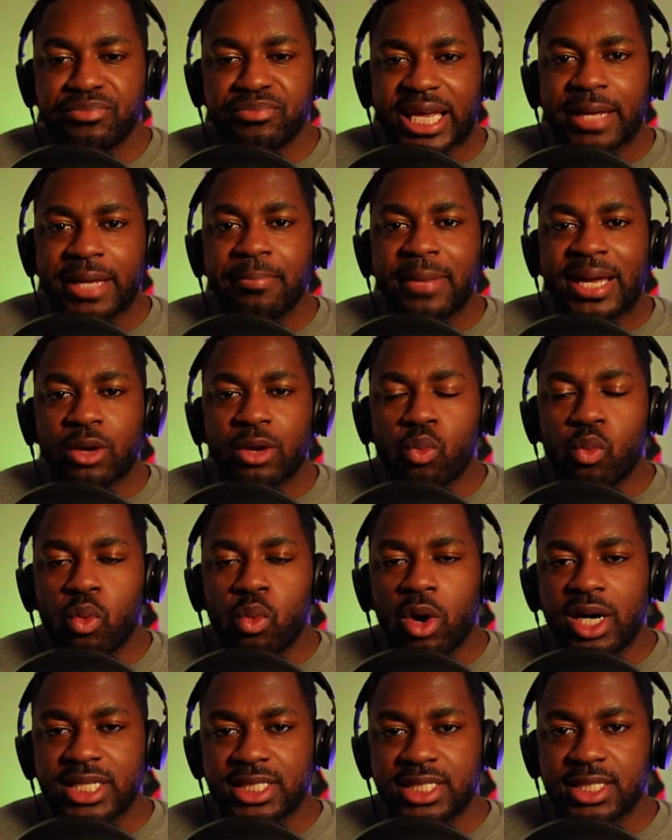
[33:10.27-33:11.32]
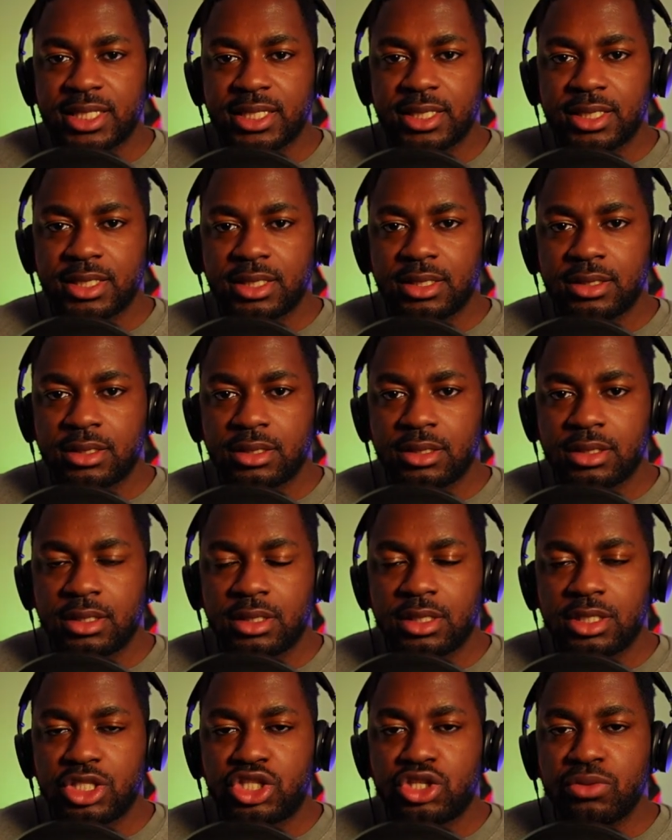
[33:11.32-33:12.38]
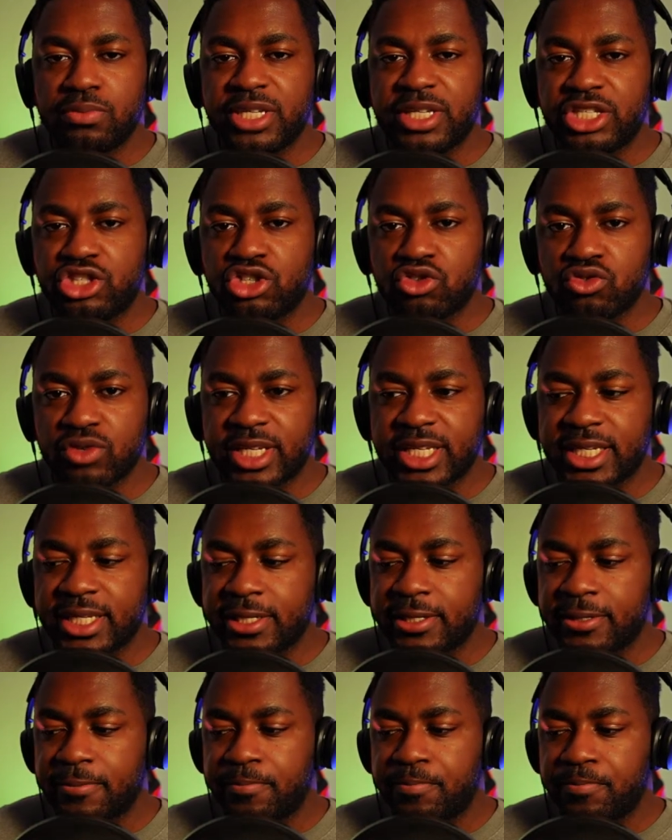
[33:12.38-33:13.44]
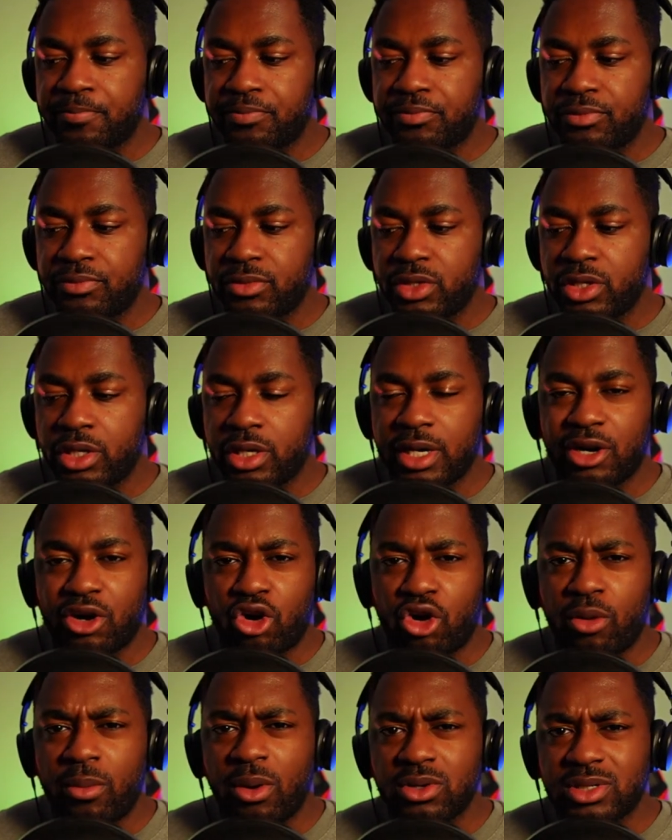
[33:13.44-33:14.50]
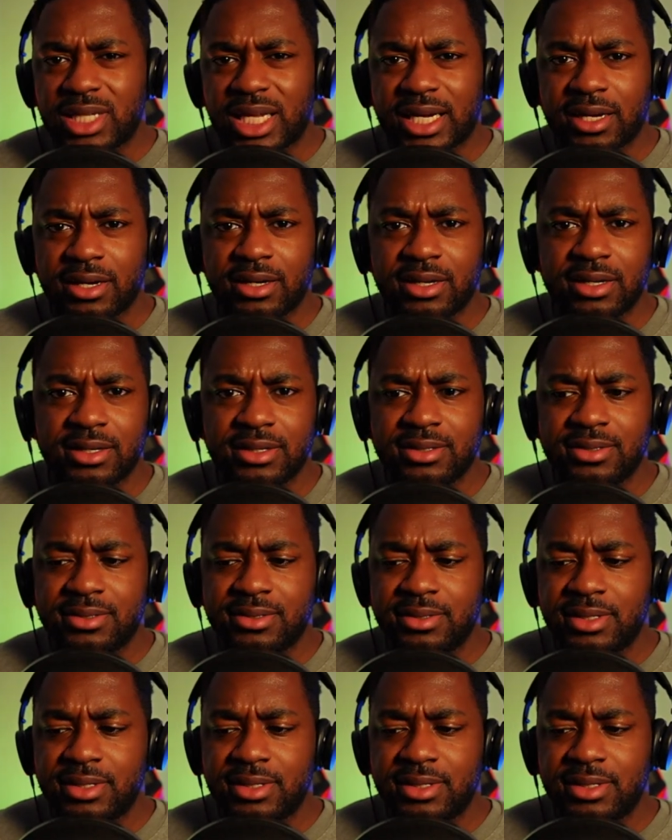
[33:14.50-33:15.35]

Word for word: they may want to be treated almost like a